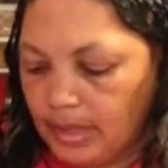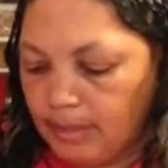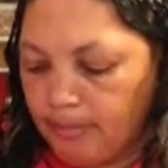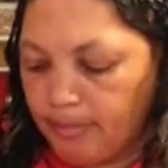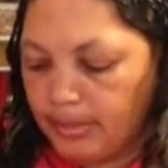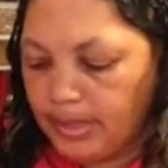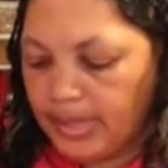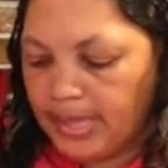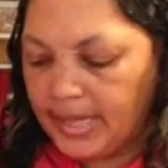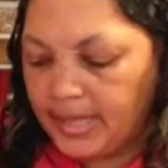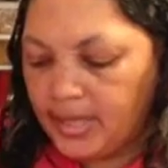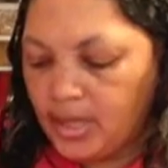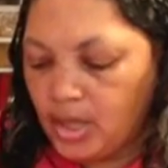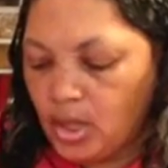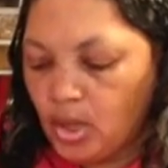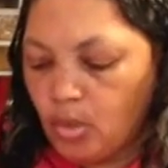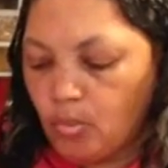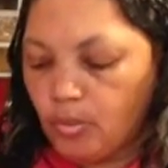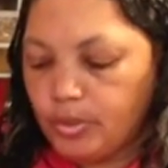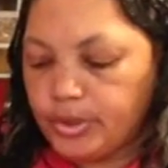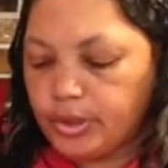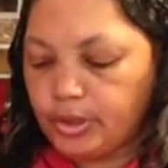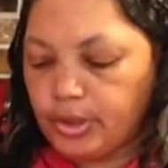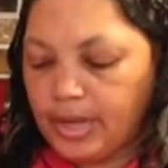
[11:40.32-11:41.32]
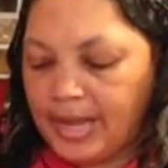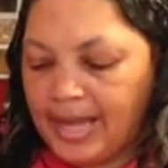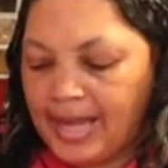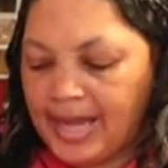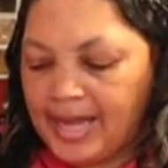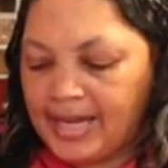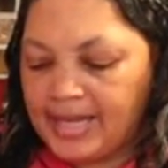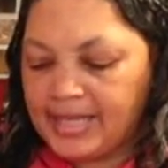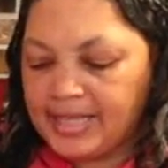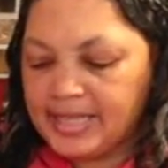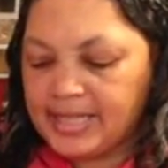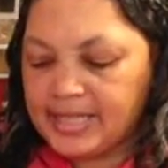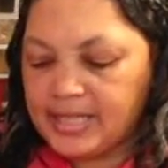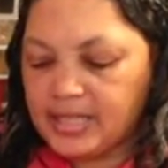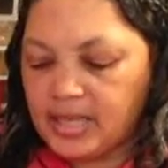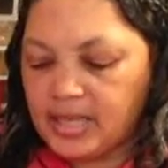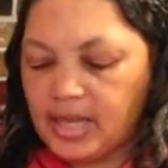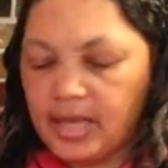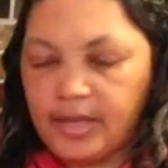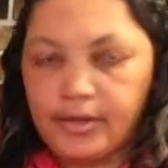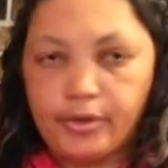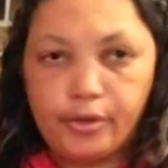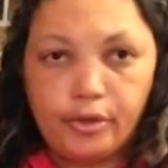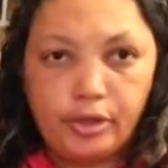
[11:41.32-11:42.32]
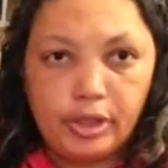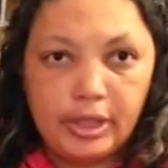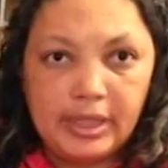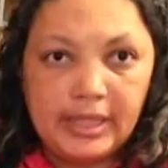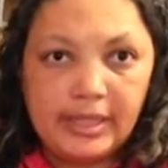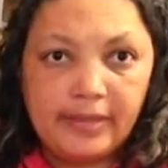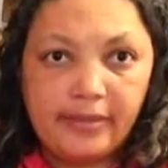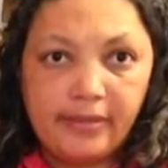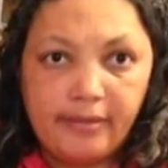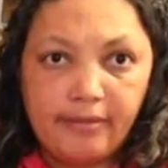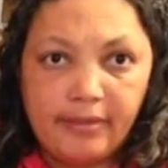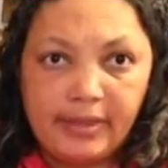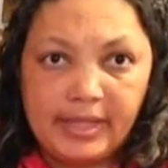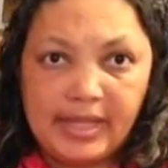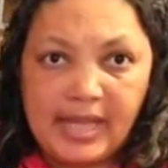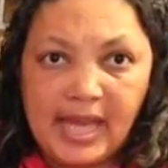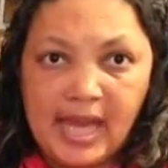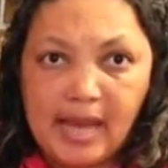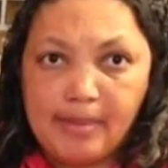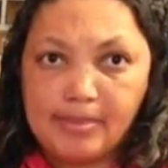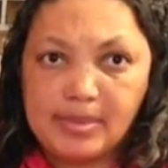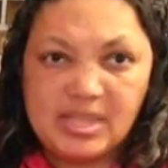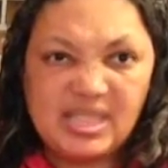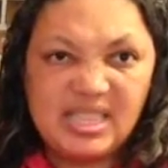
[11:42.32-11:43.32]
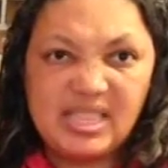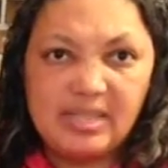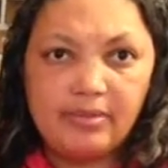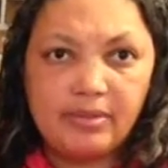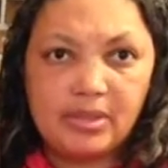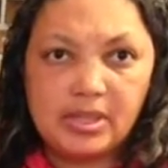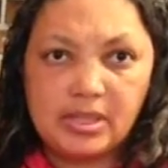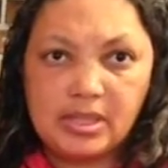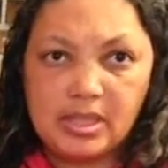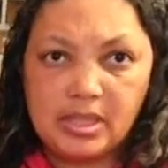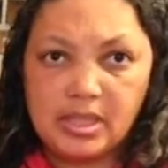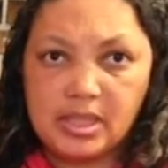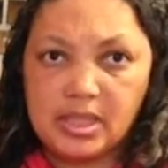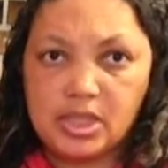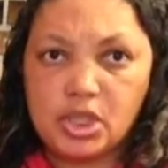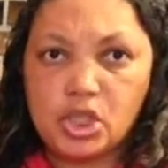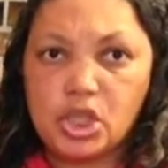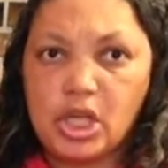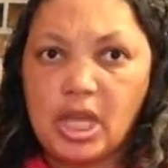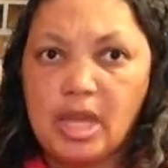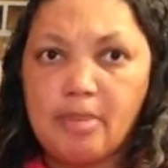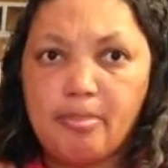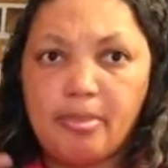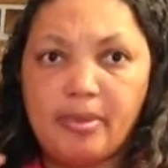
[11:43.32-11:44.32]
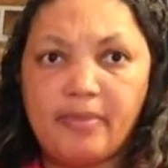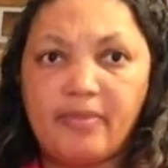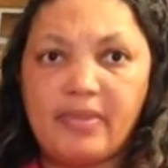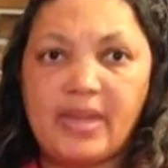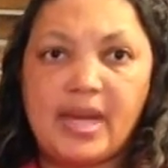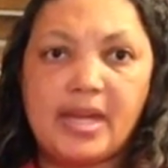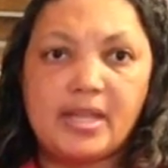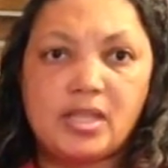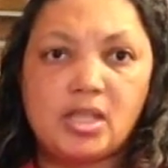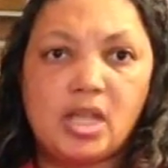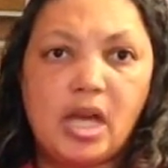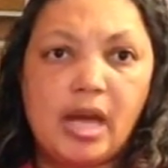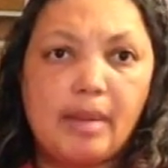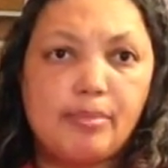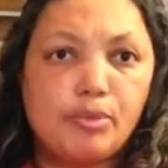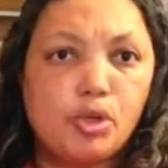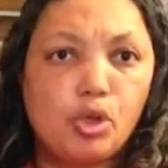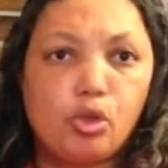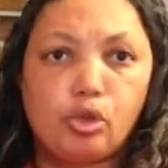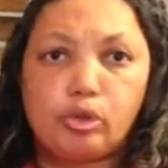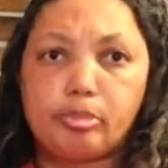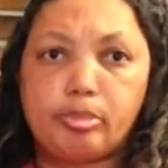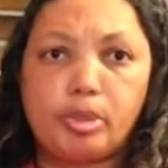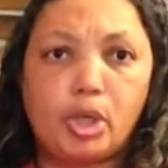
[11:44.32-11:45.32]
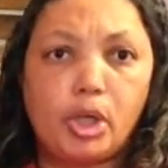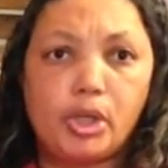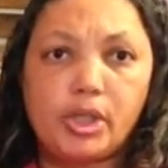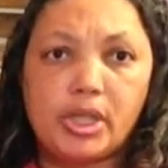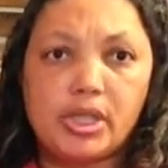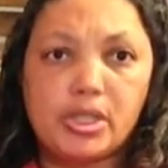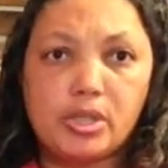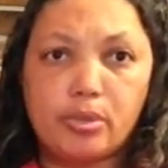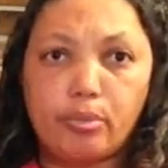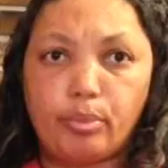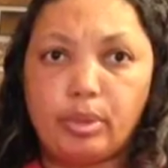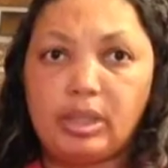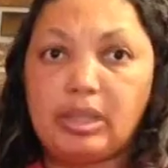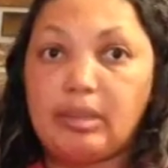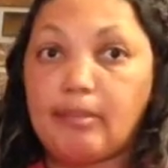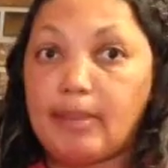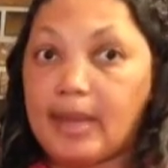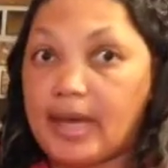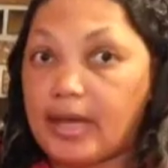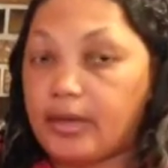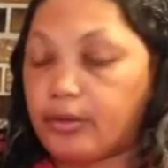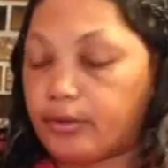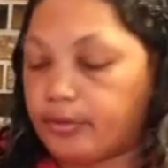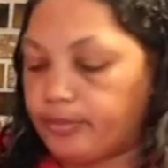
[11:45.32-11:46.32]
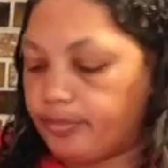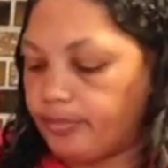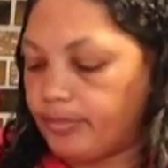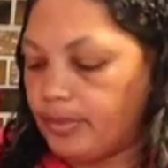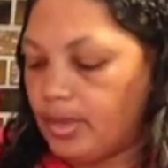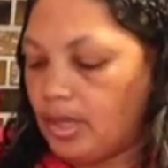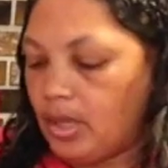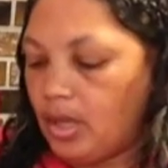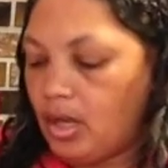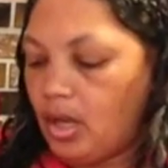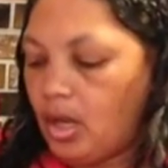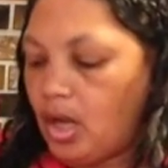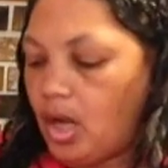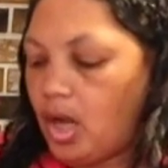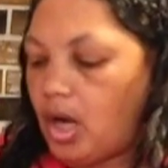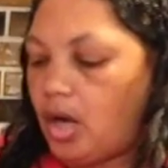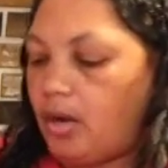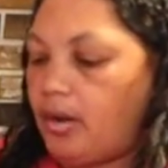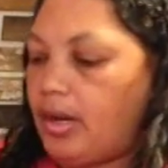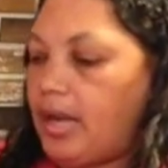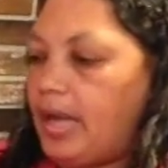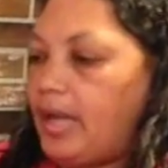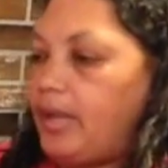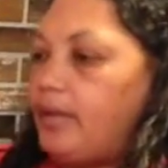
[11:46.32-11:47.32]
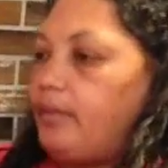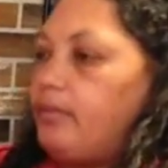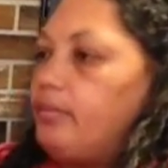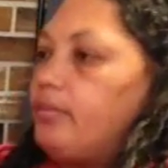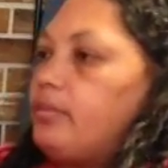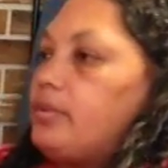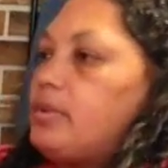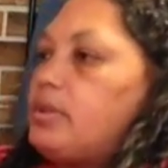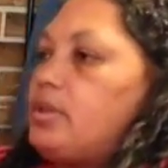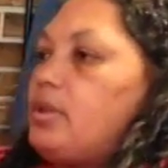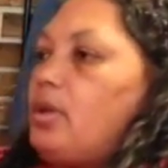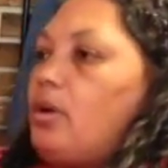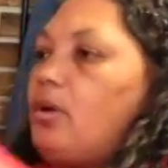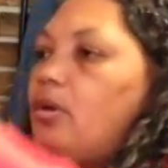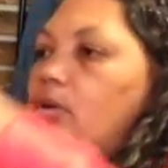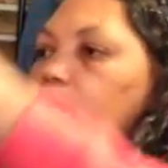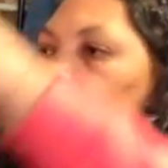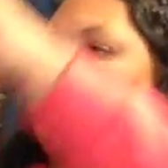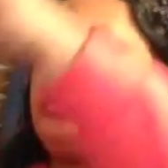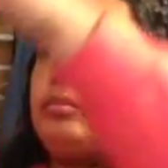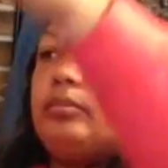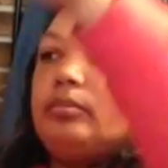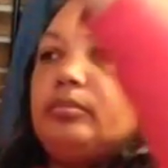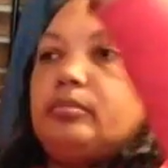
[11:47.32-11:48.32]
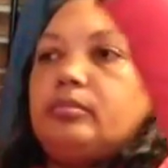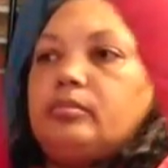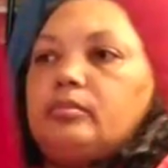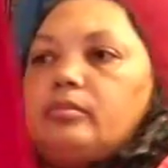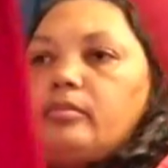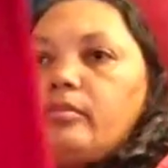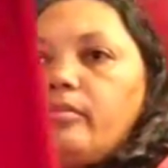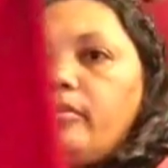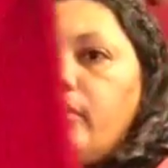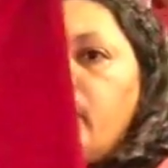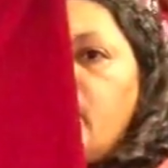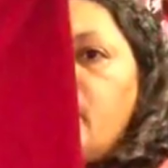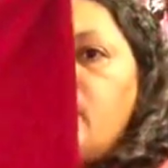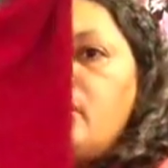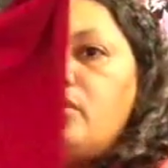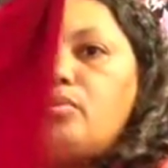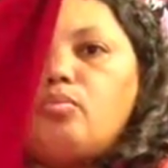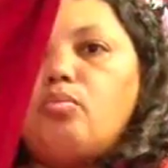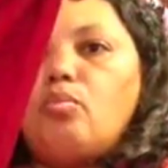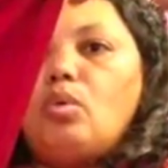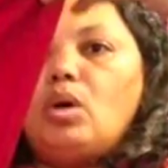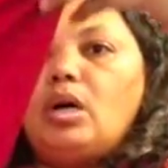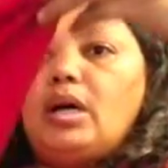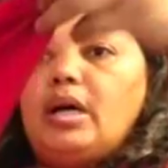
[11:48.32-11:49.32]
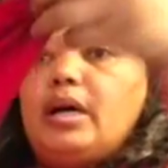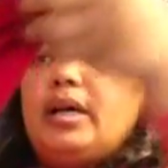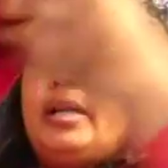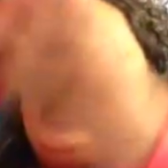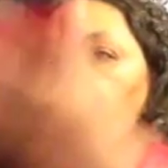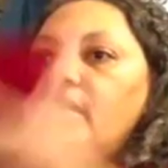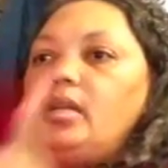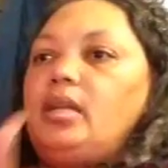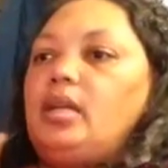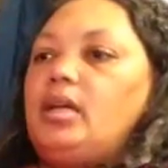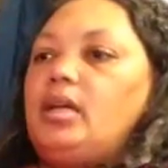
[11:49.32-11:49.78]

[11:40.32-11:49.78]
But when you're adding it underneath of a cap sleeve, the shape of that top shoulder part doesn't really matter. All right, so there's one.